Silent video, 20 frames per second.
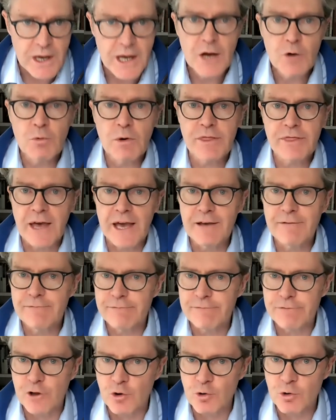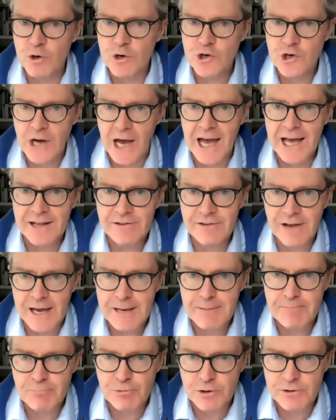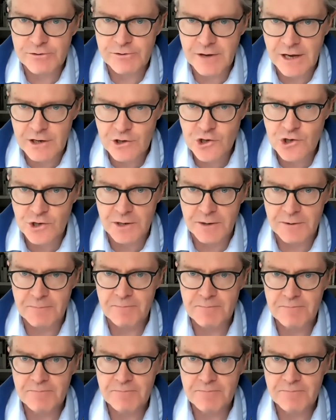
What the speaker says: with a flourish and a prediction.